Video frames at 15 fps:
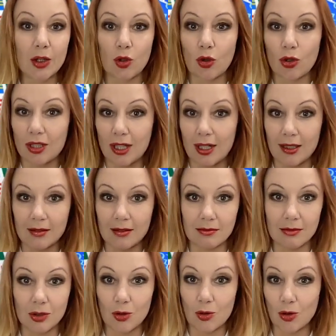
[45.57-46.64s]
totally
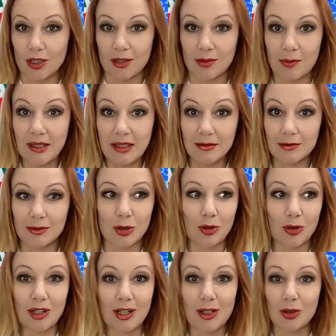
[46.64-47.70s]
got me,
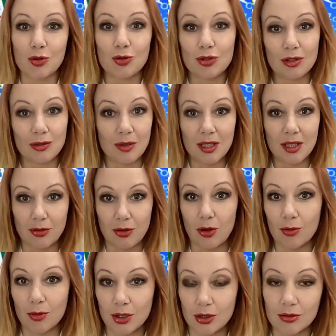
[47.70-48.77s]
totally took me
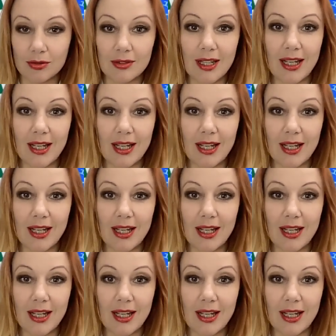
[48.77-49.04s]
from you,